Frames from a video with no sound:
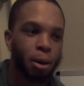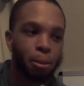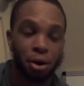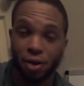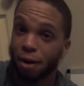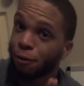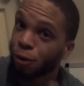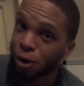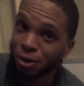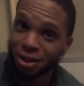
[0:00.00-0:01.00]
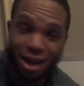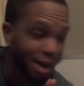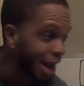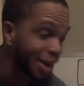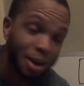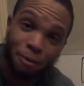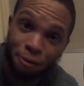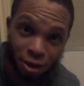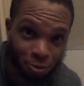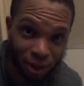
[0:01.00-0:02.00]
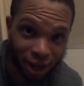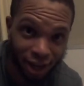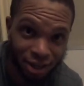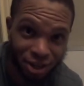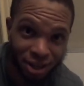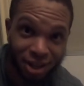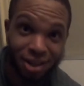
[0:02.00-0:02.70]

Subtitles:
but on that 4th and that goddamn 5th page,